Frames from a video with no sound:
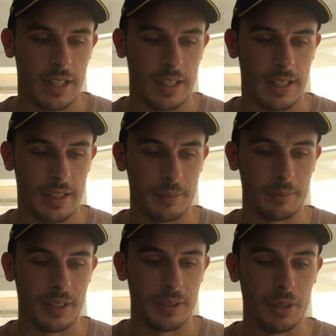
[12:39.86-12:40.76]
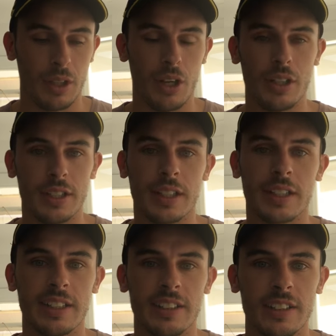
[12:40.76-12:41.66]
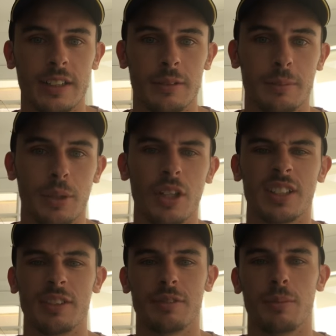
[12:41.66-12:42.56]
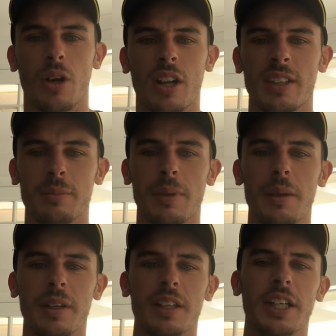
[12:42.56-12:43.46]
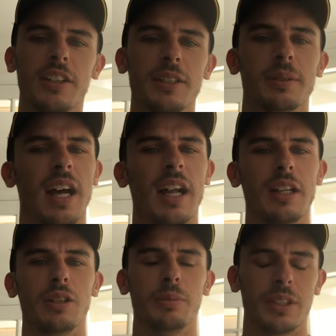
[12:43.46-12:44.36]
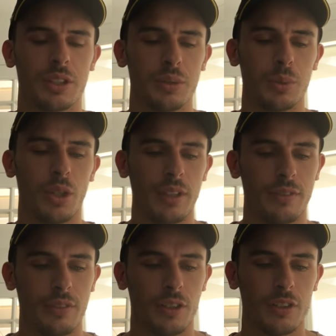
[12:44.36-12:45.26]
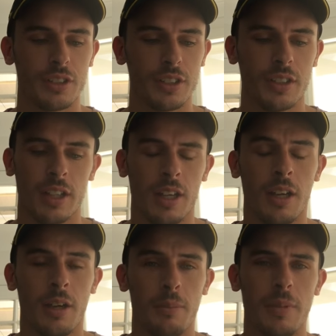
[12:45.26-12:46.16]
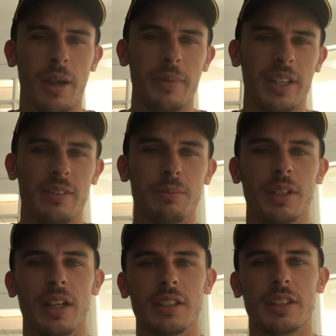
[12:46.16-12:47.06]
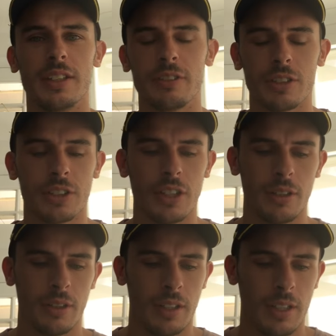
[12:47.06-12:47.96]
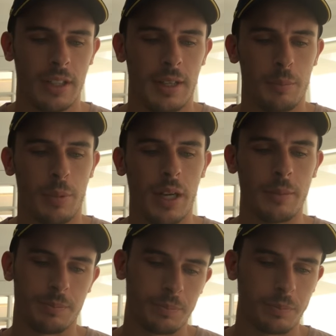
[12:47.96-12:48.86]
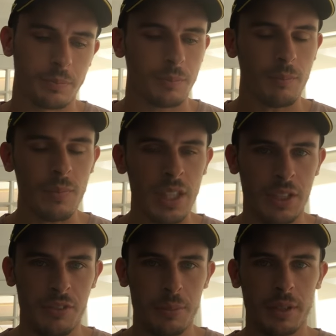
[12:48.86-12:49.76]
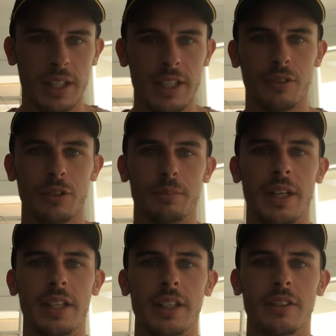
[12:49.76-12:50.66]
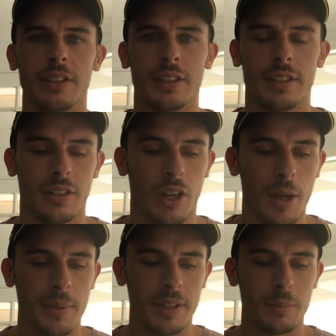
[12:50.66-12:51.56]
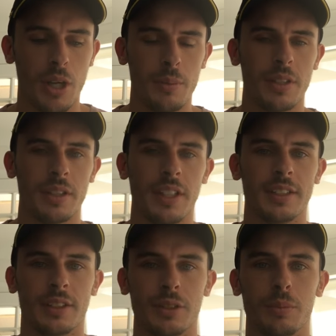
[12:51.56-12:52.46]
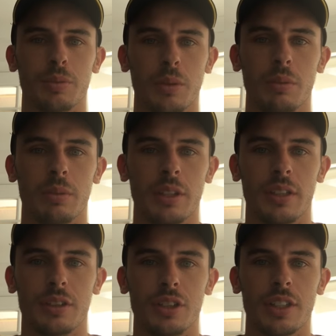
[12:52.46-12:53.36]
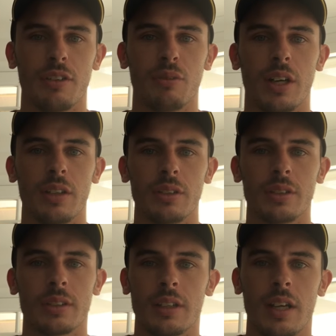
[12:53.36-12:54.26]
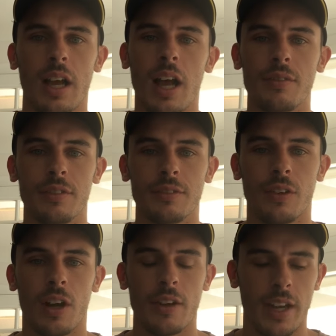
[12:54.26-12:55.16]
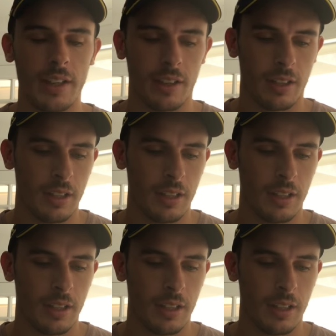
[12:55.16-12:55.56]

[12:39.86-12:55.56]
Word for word: um, in Maloney and Cleary. Personally, for mine, I think maybe Cleary's starting a little bit too early for origin. Maybe give him another year or so. But if you believe all the media and the hype at the moment, these two are probably the New South Wales half and five eighth.